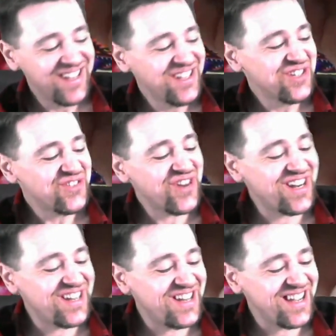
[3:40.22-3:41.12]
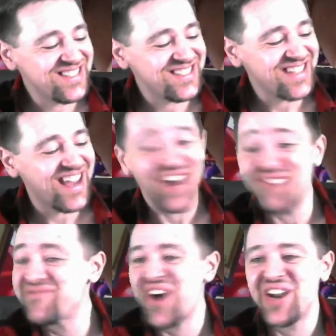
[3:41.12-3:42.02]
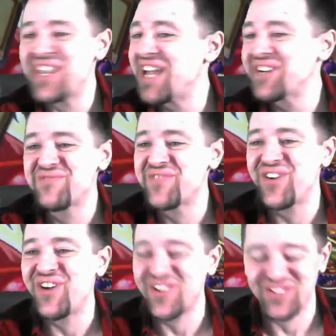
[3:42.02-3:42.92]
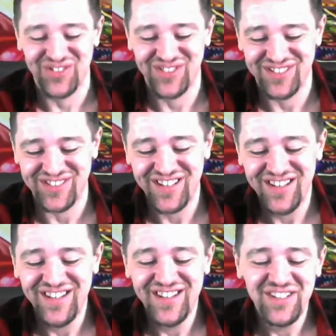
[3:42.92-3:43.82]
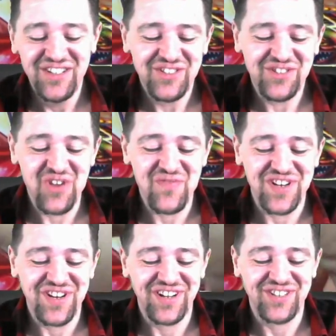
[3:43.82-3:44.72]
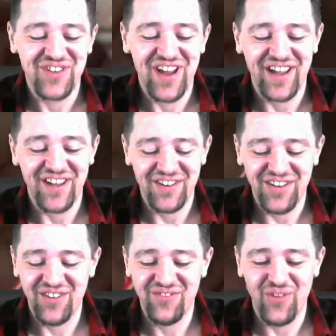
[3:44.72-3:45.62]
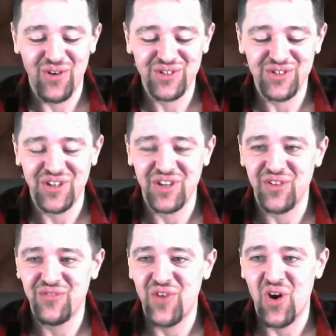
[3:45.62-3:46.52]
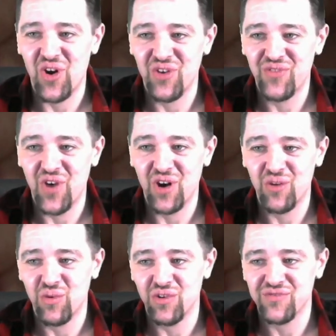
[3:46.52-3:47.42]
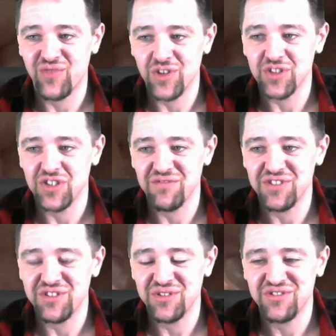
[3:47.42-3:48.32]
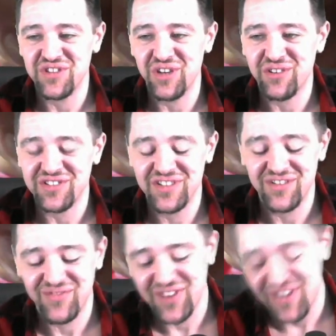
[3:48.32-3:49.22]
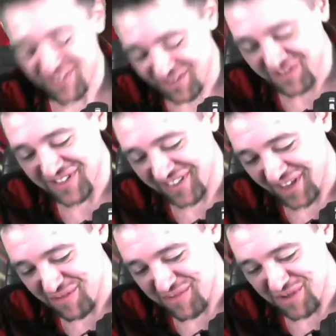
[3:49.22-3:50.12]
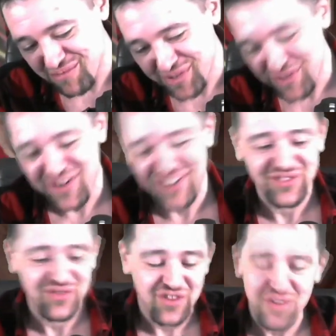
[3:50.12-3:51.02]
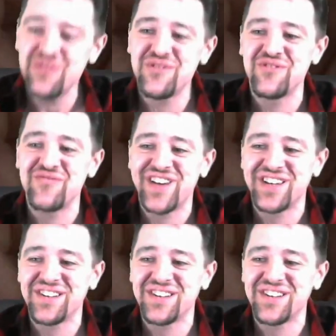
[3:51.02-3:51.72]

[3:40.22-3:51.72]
What did I say? I'm not allowed to pull ultras. Serpent Knight Dragon. Unfortunately, the far, far worse version of the two secrets. If only that had been Blue Eyes Tune, man.